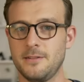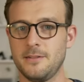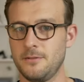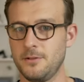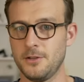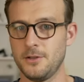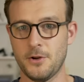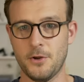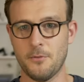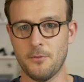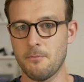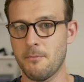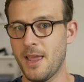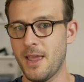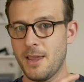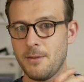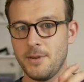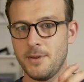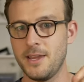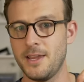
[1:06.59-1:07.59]
you know,
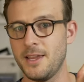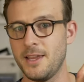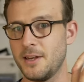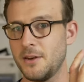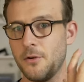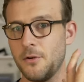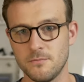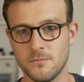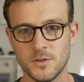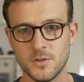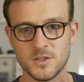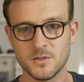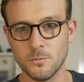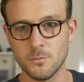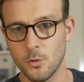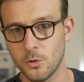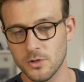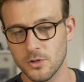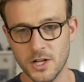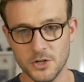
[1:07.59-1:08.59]
maybe in a
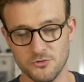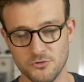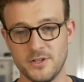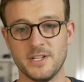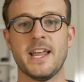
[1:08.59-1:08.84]
small country